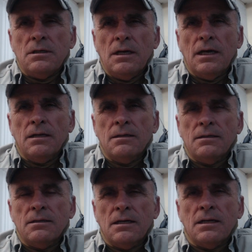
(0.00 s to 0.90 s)
In
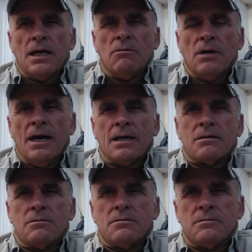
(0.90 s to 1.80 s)
Iraq,
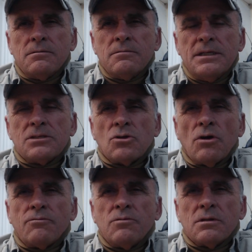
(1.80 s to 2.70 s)
we
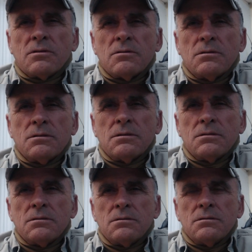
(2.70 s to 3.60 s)
served with
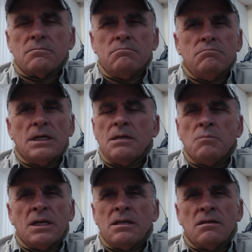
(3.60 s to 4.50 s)

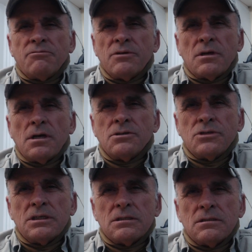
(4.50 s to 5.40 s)
many different
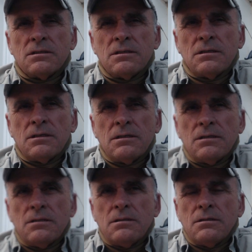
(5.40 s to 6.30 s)
countries,
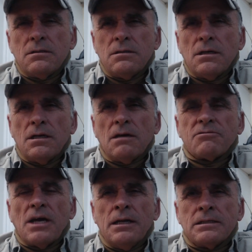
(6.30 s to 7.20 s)
and
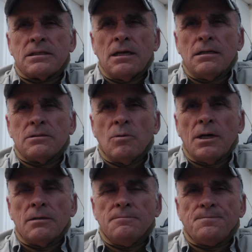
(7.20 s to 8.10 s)
Afghanistan as
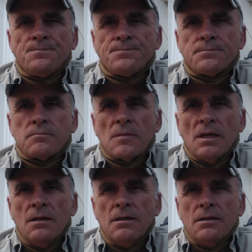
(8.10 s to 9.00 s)
well.
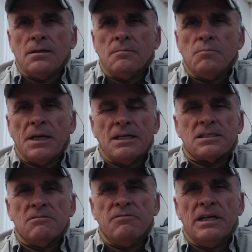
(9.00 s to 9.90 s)
Many
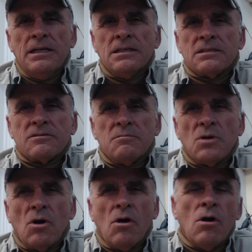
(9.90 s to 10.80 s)
civilians from
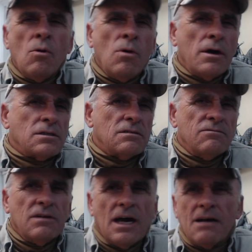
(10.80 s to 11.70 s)
all walks
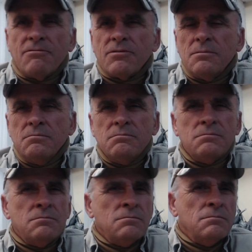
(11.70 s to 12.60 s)
of life, from
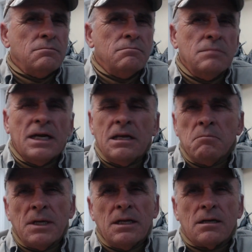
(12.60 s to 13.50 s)

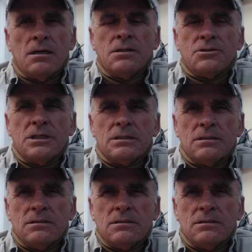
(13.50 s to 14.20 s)
many countries.